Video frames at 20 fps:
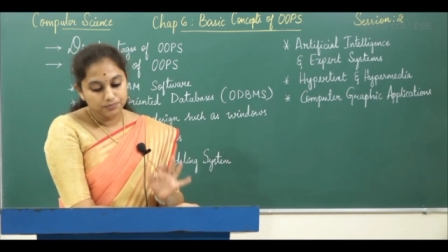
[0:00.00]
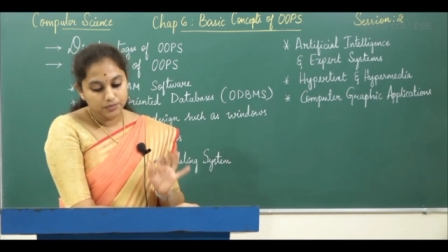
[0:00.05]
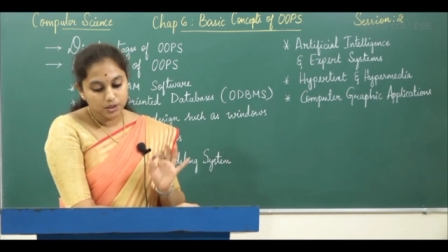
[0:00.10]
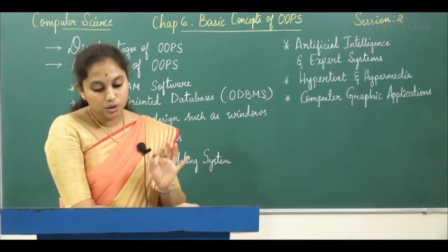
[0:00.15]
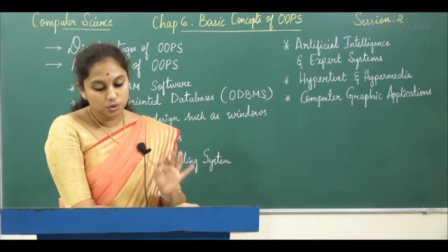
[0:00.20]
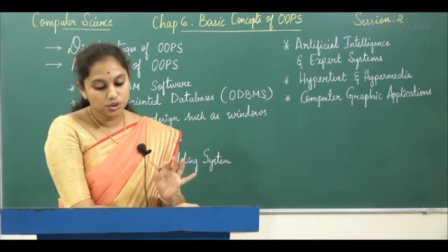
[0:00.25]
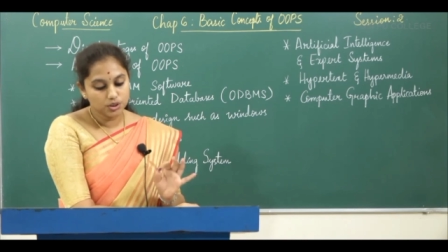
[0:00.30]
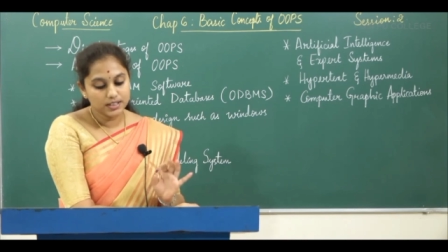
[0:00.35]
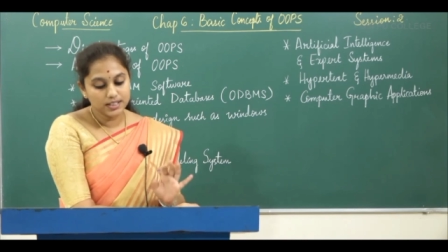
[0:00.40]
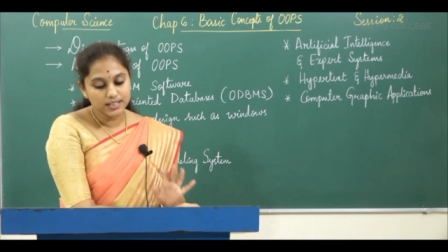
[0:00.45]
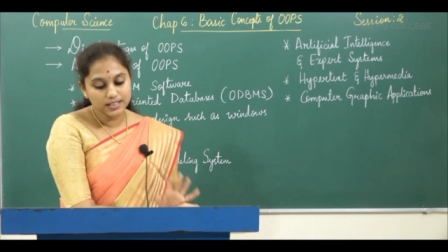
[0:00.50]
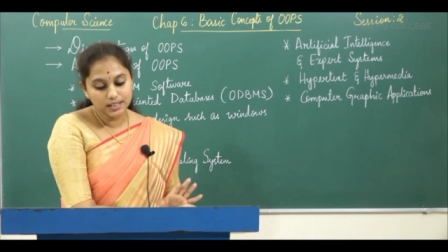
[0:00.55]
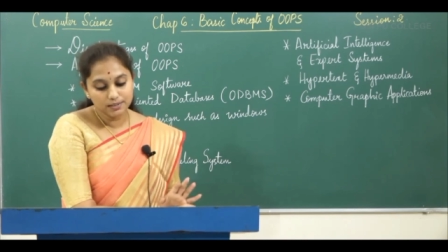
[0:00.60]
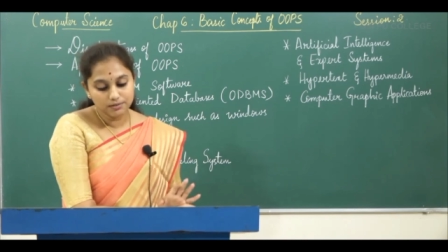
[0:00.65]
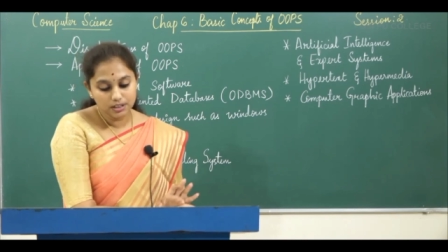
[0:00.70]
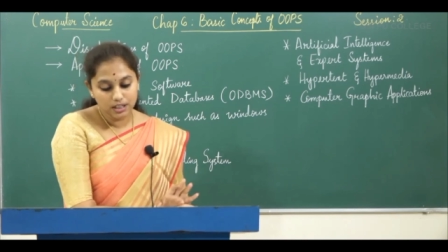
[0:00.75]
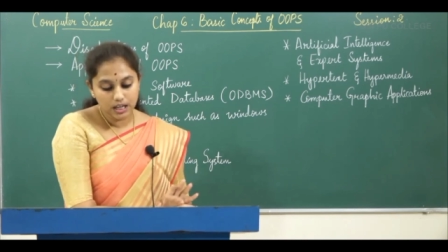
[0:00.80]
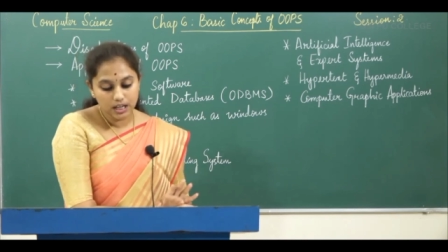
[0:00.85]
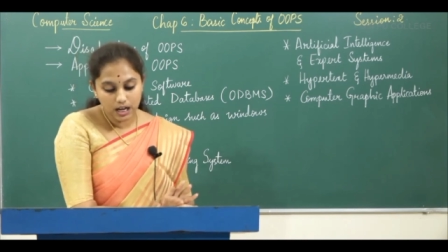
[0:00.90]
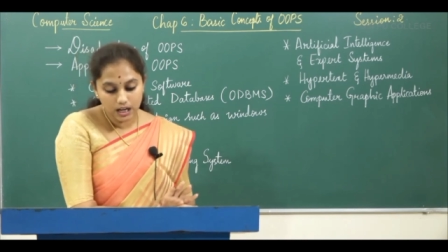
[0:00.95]
usually they
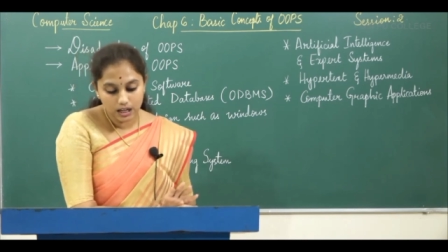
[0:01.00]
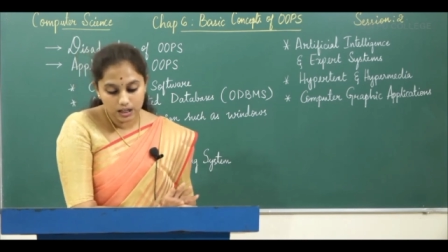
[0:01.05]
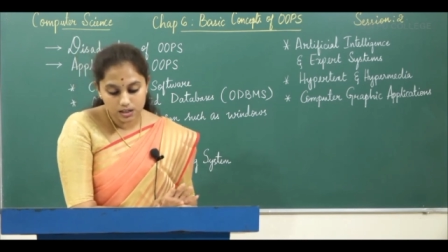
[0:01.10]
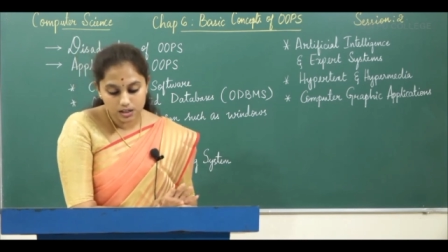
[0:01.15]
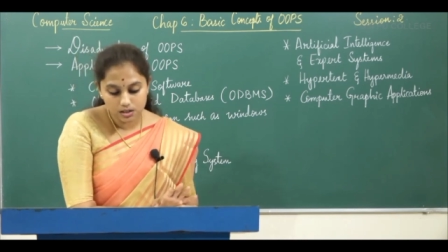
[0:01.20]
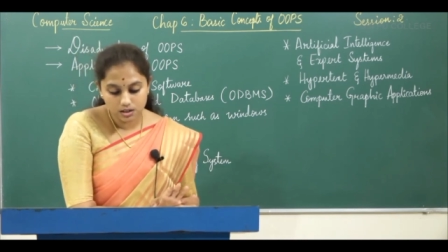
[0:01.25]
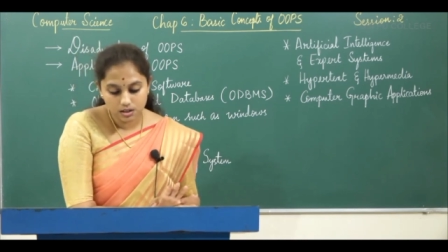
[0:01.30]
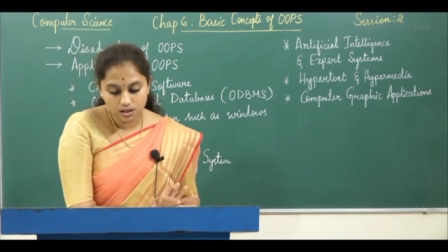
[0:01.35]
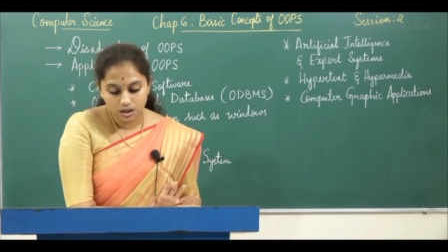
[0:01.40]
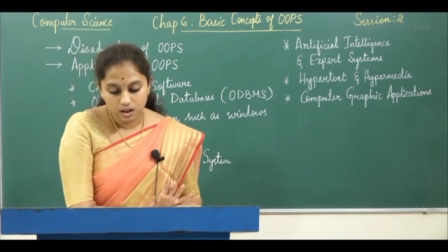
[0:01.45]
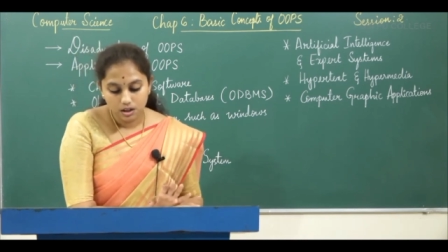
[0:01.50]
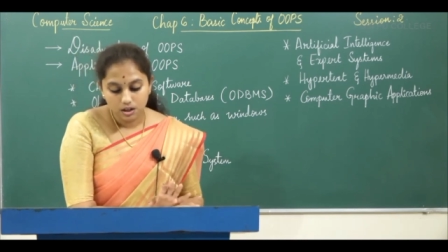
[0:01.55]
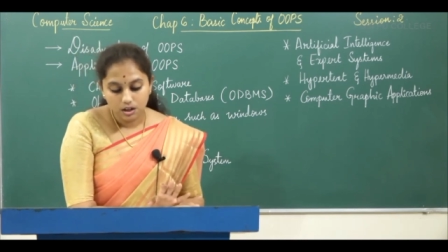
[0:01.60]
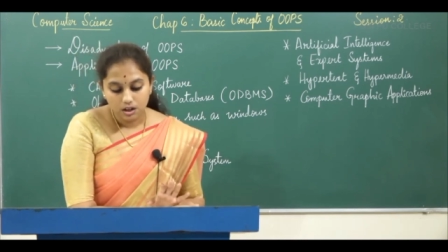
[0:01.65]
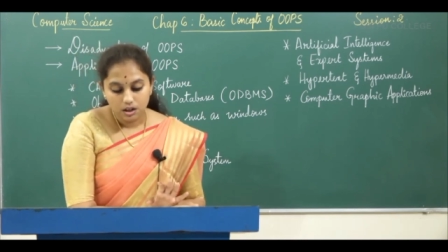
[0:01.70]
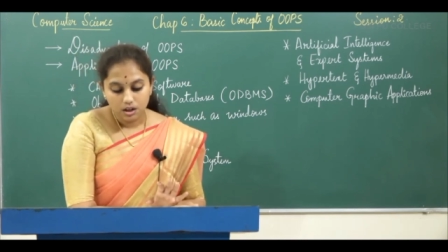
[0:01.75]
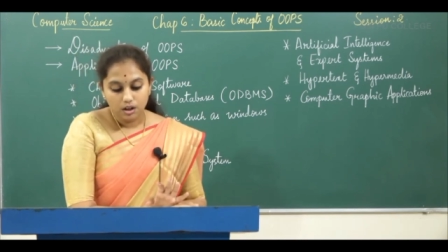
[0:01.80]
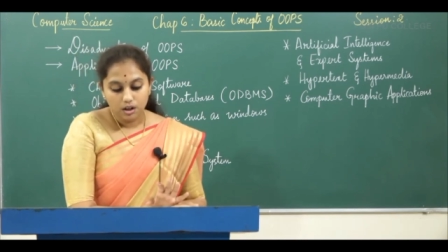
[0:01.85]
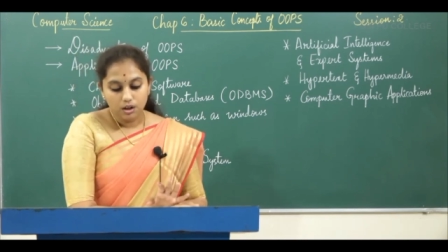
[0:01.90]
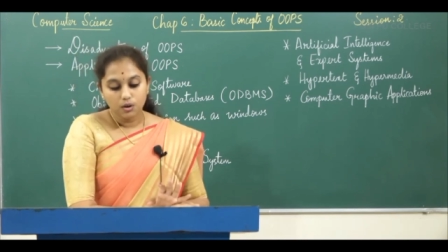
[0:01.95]
will ask,
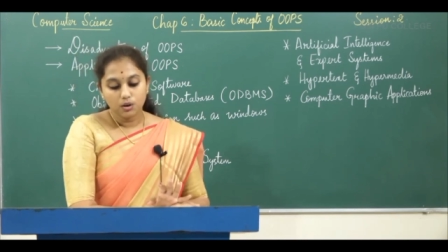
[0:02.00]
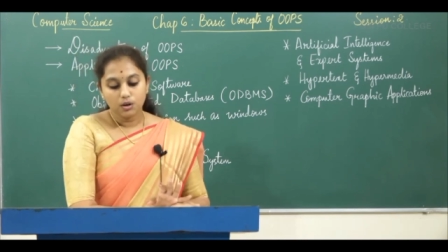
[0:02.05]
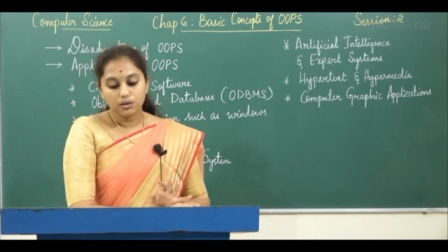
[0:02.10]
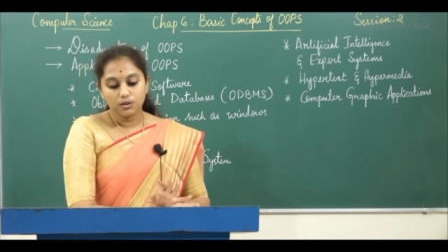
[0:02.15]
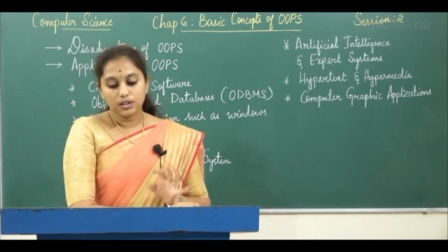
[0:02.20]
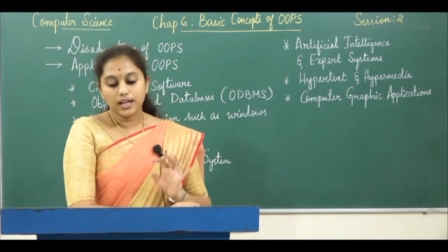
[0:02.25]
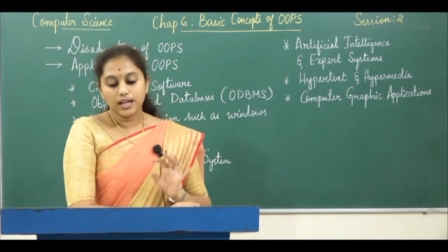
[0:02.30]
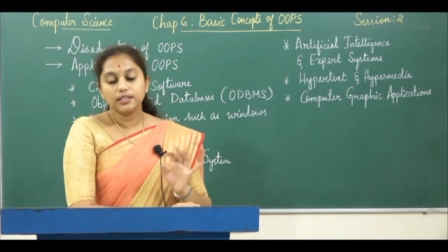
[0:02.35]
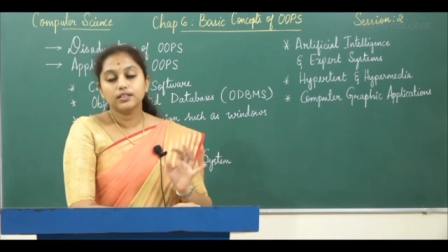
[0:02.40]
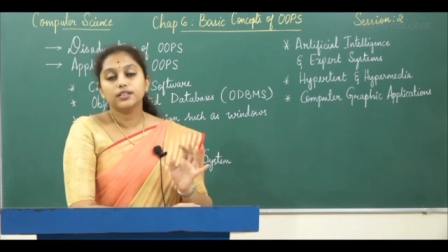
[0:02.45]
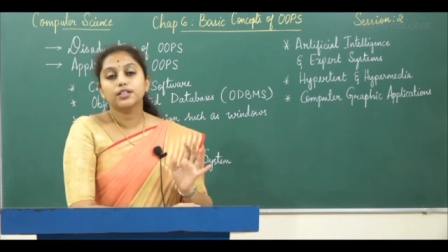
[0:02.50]
write